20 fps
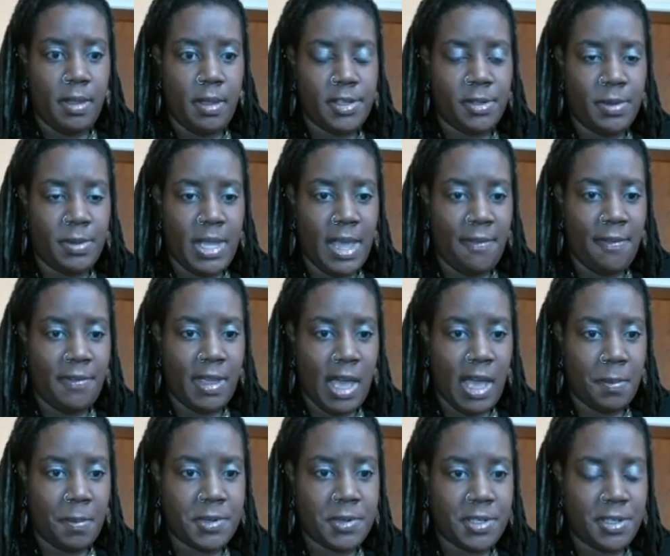So you have the
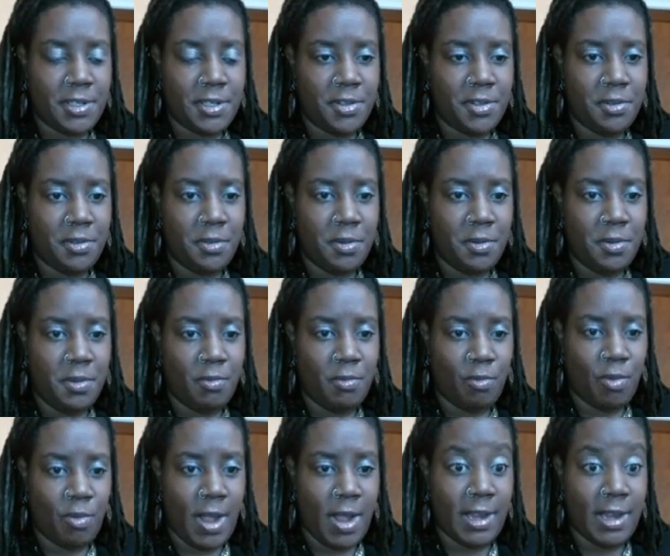option to
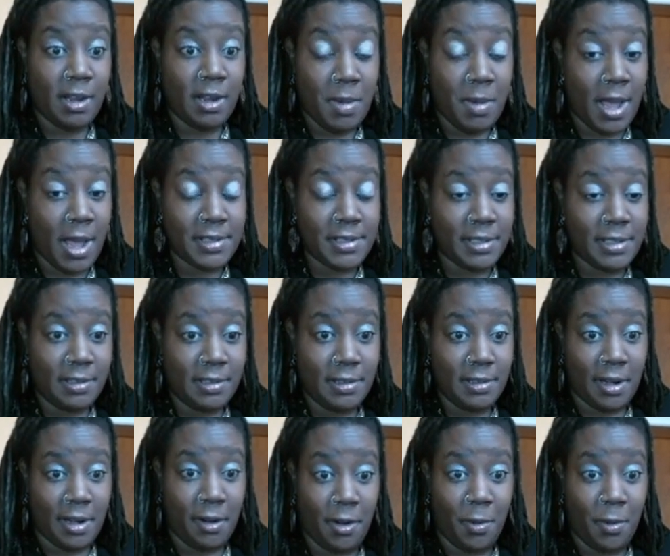randomize it. I don't